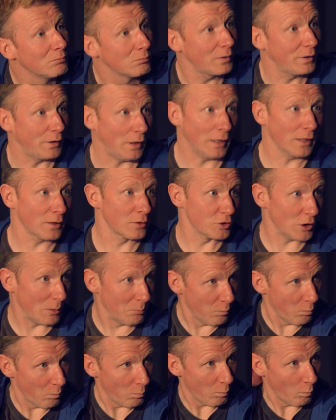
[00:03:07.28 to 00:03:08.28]
Like iron,
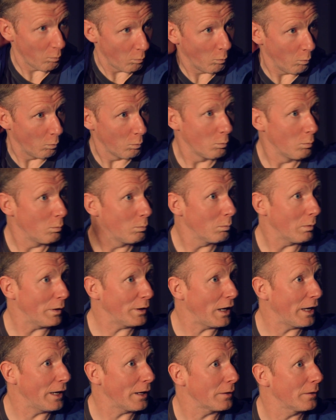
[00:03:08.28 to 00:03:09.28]
Jim.
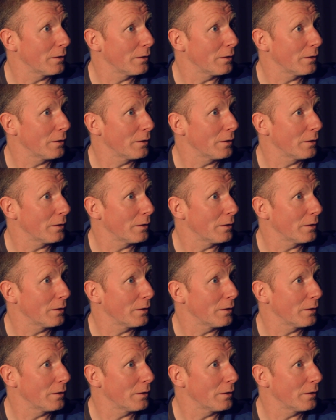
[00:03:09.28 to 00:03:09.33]
Like iron.